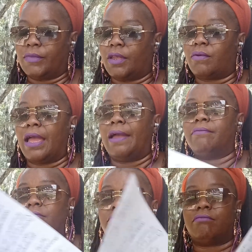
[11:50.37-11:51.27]
Okay,
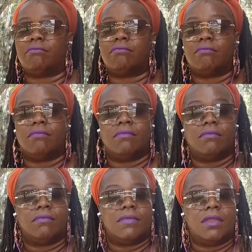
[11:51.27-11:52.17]

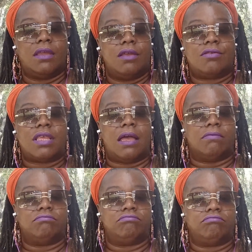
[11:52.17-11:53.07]

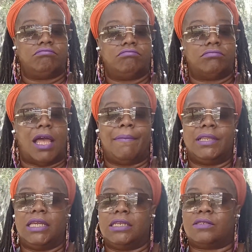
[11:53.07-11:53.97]
so I'm
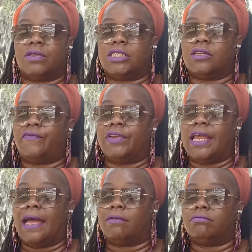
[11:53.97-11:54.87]
gonna leave this on the snow for
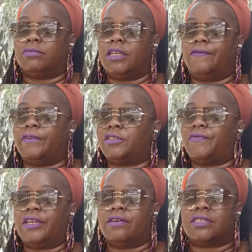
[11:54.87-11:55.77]
now, and in
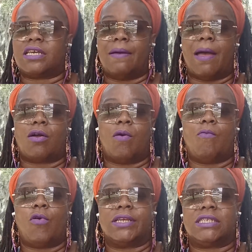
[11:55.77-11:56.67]
future videos to come, I'll go
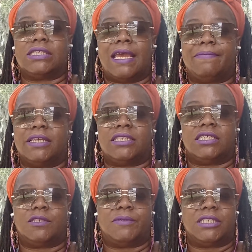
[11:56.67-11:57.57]
more into depth into
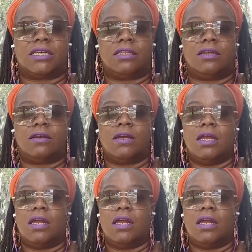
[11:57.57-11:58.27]
this particular